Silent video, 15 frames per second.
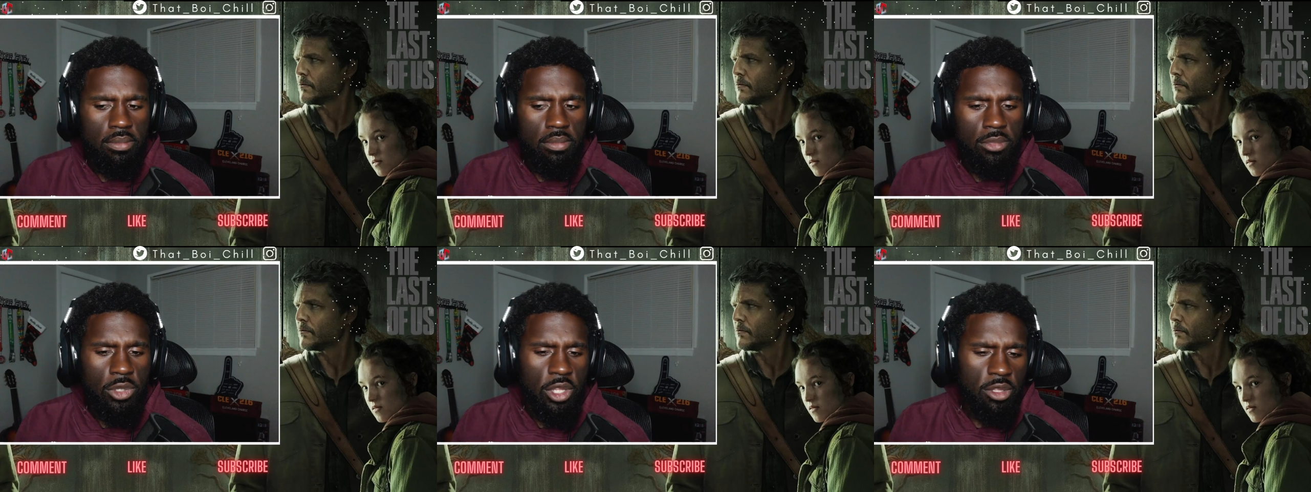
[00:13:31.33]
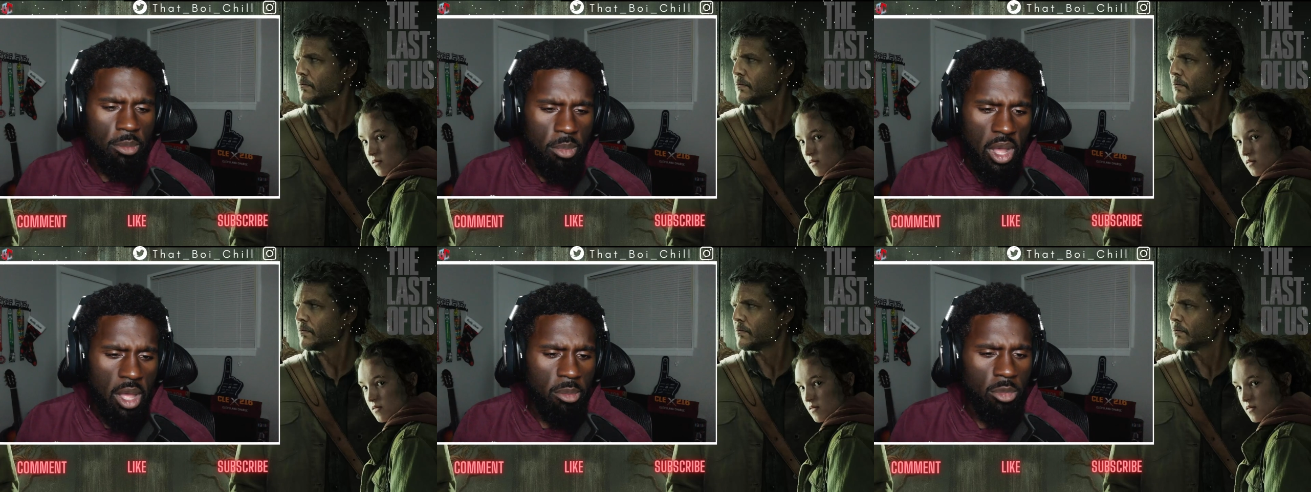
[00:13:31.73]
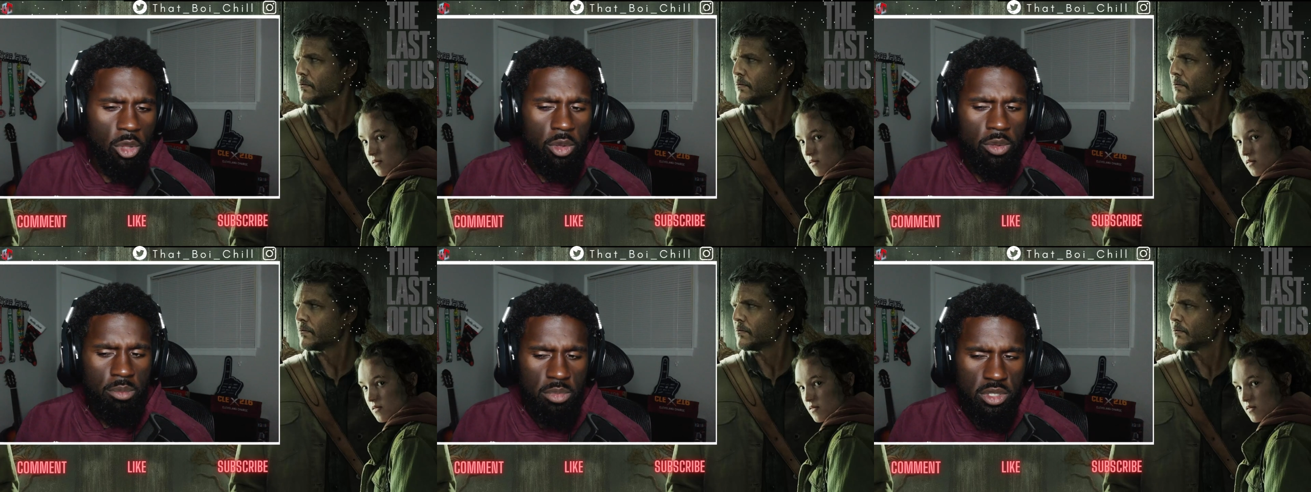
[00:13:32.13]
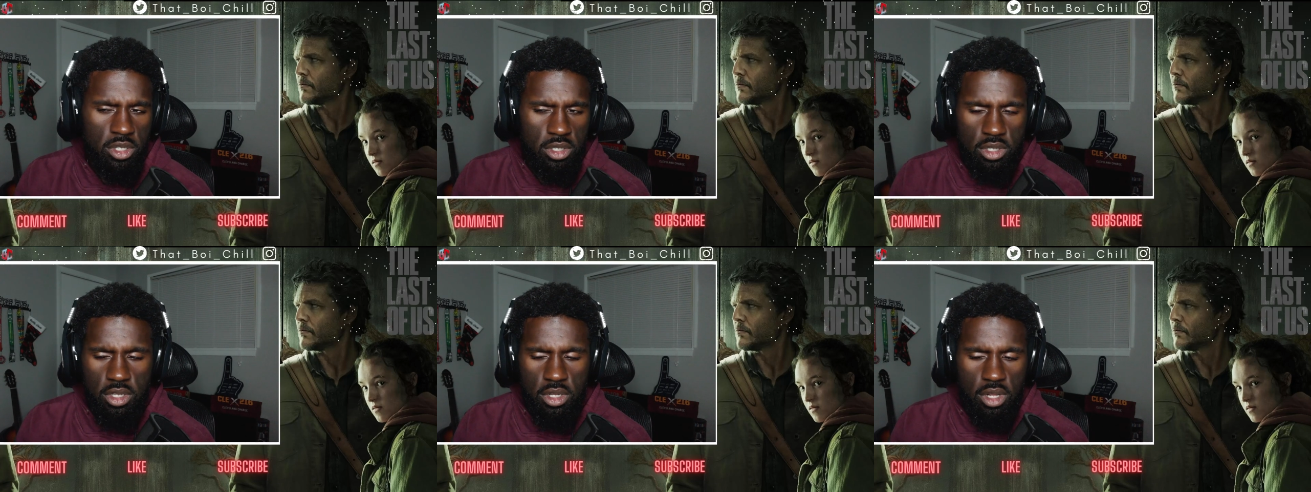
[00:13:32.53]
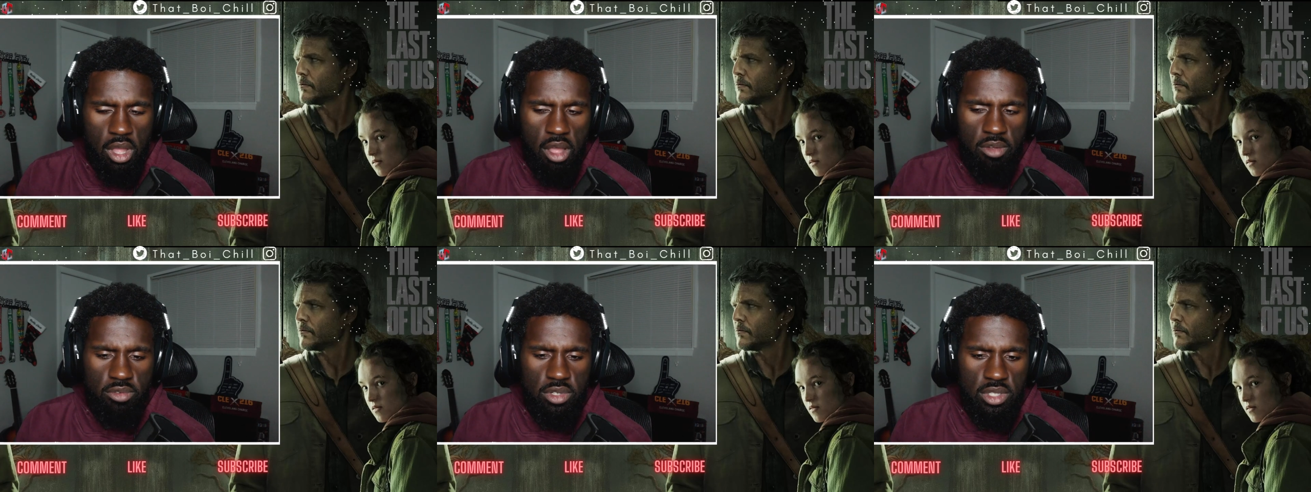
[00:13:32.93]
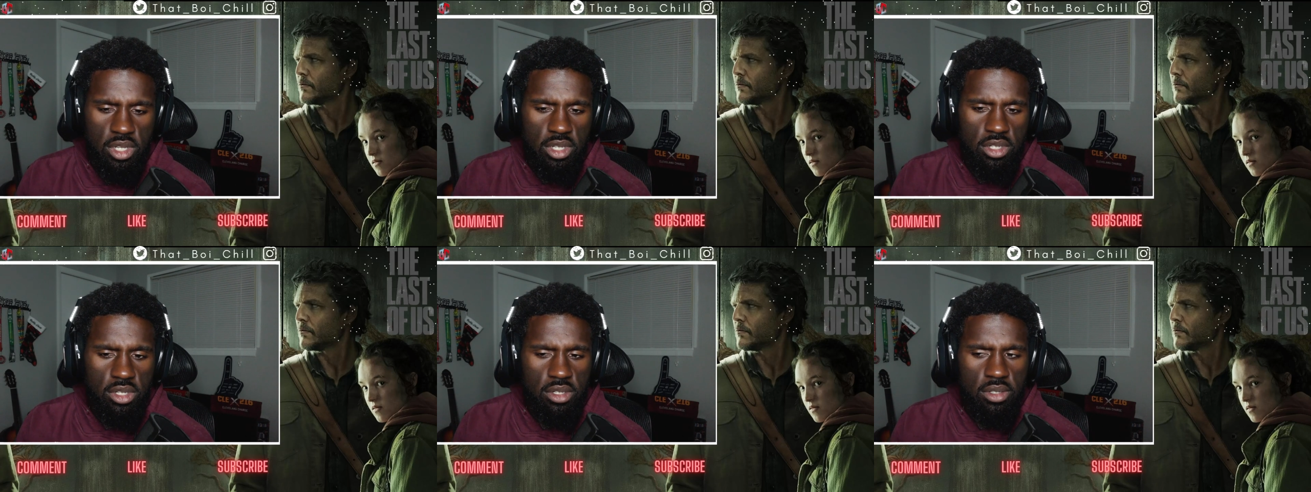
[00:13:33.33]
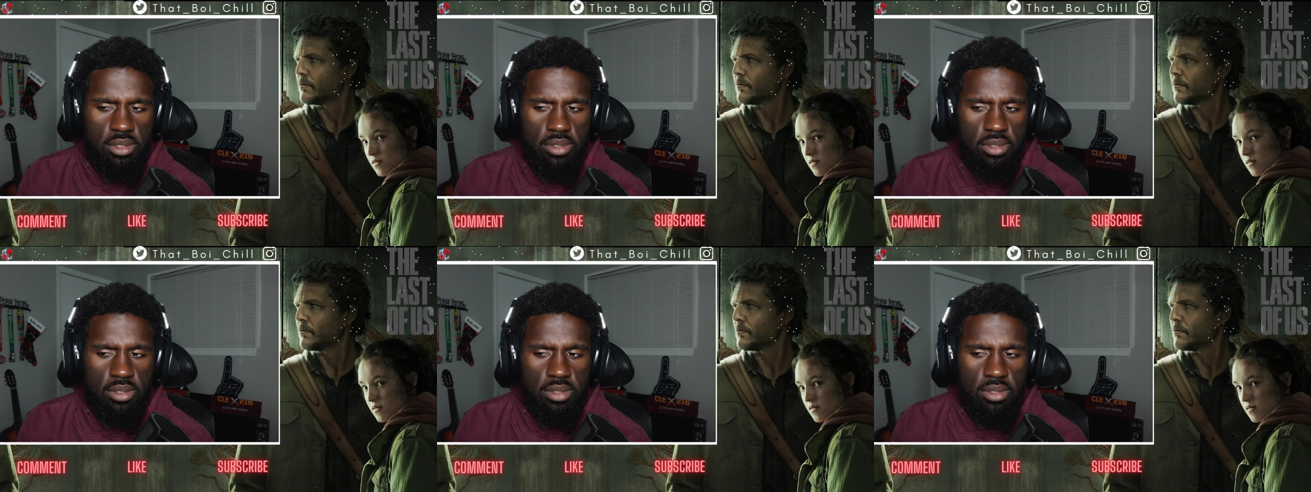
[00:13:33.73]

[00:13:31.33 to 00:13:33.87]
Speaker 1: Nothing mind blowing, but just good conversation.